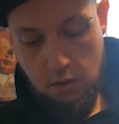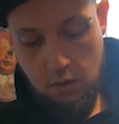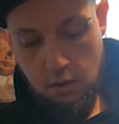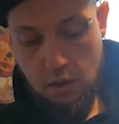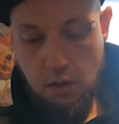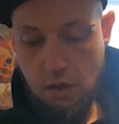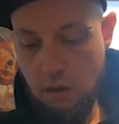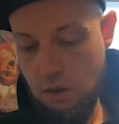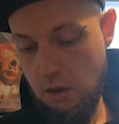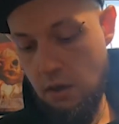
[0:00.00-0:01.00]

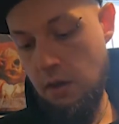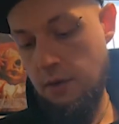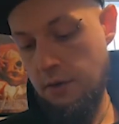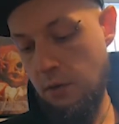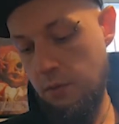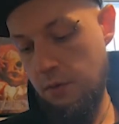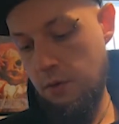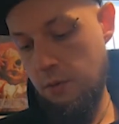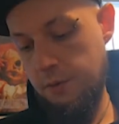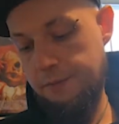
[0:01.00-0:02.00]
I don't
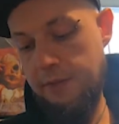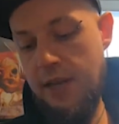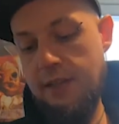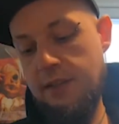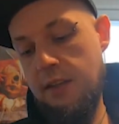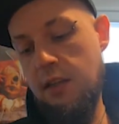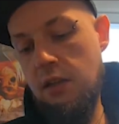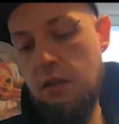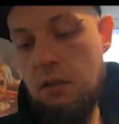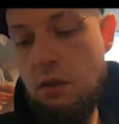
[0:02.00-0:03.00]
know if that's it.
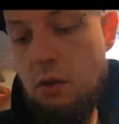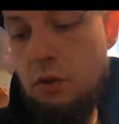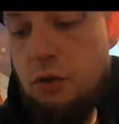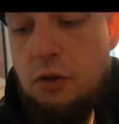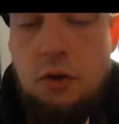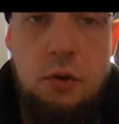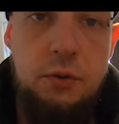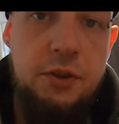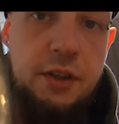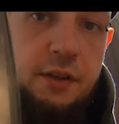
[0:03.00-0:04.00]

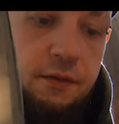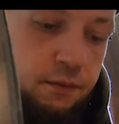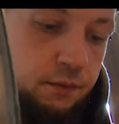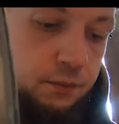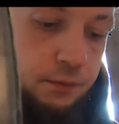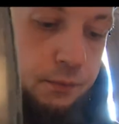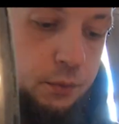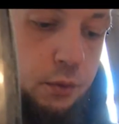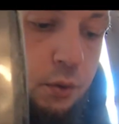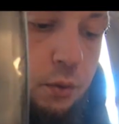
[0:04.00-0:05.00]
Shozen
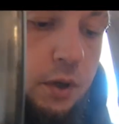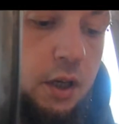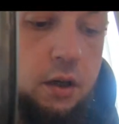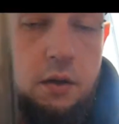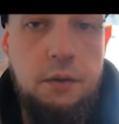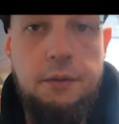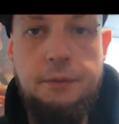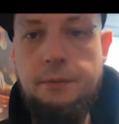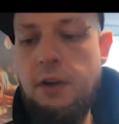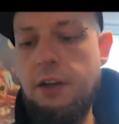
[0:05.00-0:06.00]
Fukui or
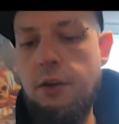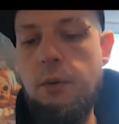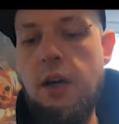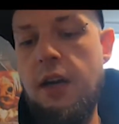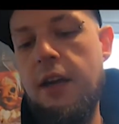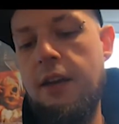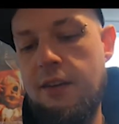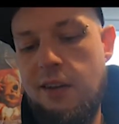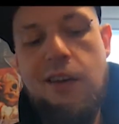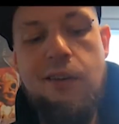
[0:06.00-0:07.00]
Fuck You I.
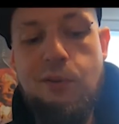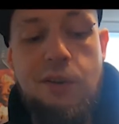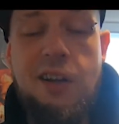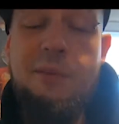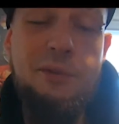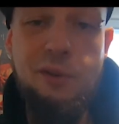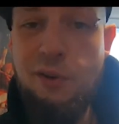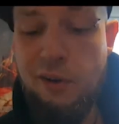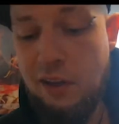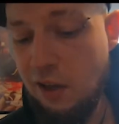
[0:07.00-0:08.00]
I
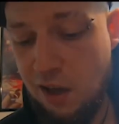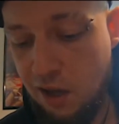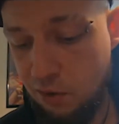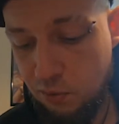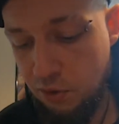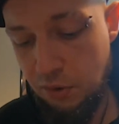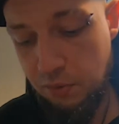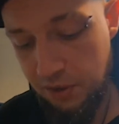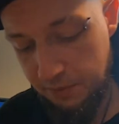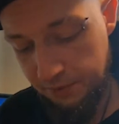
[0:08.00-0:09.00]
don't know
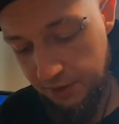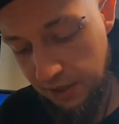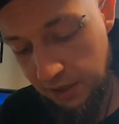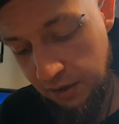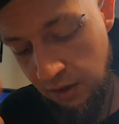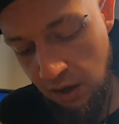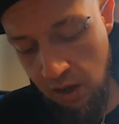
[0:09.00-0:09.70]
what I'm saying.